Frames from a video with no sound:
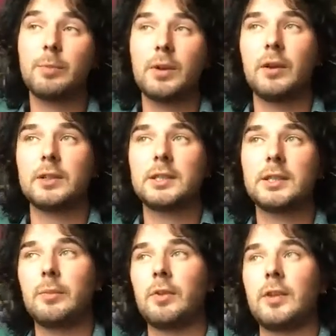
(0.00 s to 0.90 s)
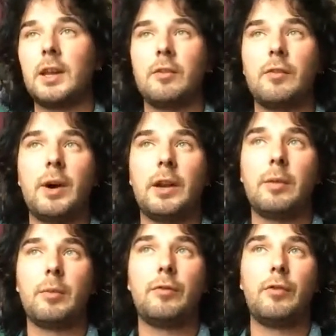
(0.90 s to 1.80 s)
because someone said it reminded
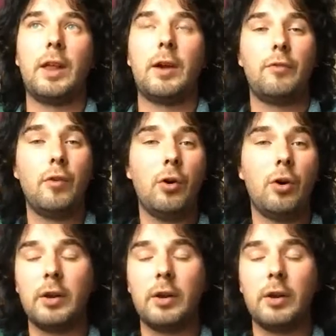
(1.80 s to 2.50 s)
them of Fallout 4,